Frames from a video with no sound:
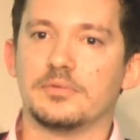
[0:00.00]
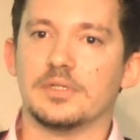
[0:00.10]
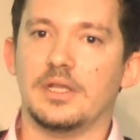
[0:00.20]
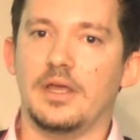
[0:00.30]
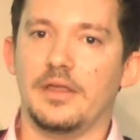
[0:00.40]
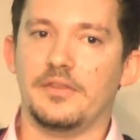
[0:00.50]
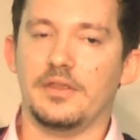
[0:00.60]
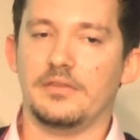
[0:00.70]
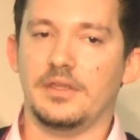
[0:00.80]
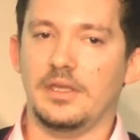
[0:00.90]

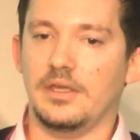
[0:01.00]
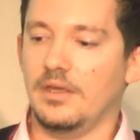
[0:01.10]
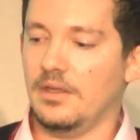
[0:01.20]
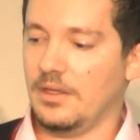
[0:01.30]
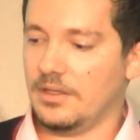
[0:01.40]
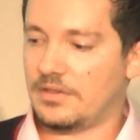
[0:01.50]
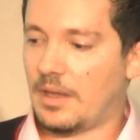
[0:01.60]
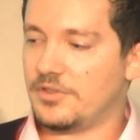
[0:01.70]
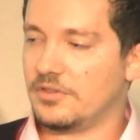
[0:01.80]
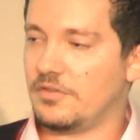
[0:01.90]
And the
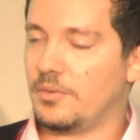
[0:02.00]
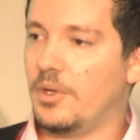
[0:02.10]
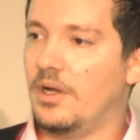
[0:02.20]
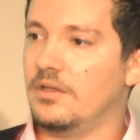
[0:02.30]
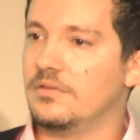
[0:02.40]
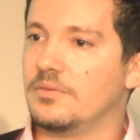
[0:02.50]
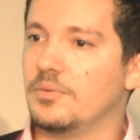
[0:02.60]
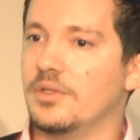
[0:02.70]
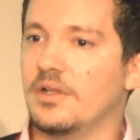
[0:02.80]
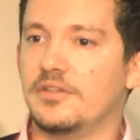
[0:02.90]
Samsungs of the world
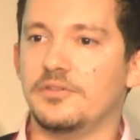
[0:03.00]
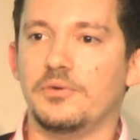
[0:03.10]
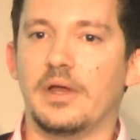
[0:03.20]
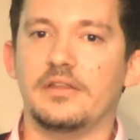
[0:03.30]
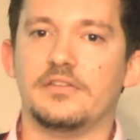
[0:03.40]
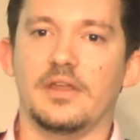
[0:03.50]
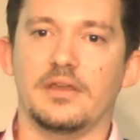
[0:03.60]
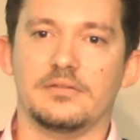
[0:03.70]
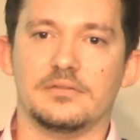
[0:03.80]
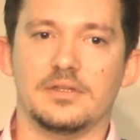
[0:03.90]
wouldn't let you do anything.